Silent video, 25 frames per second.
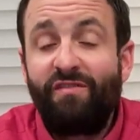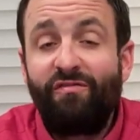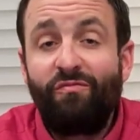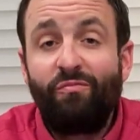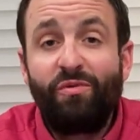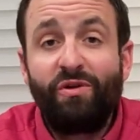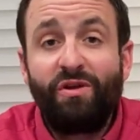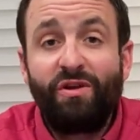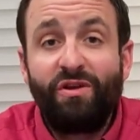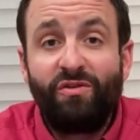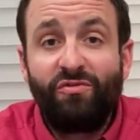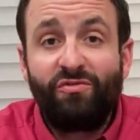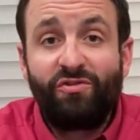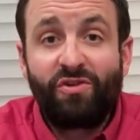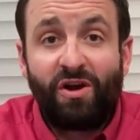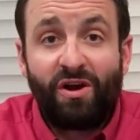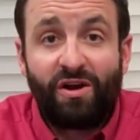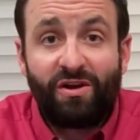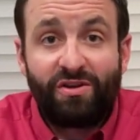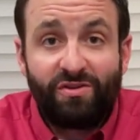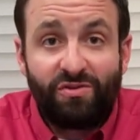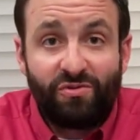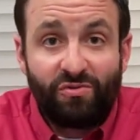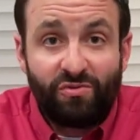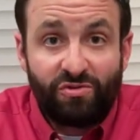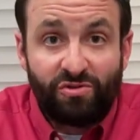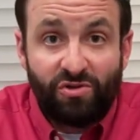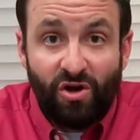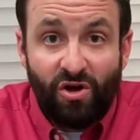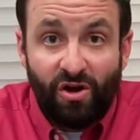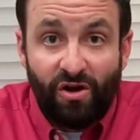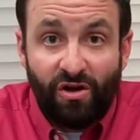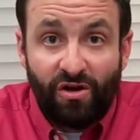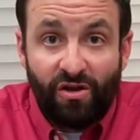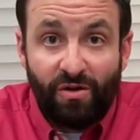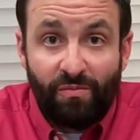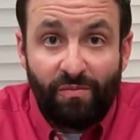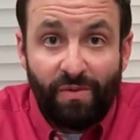Everybody you talk to is
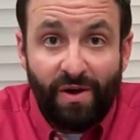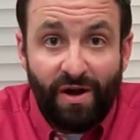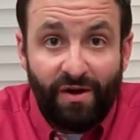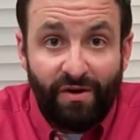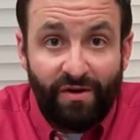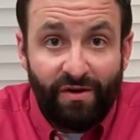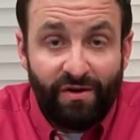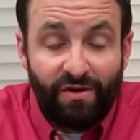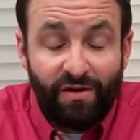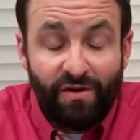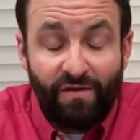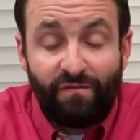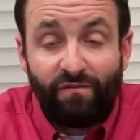talking about it.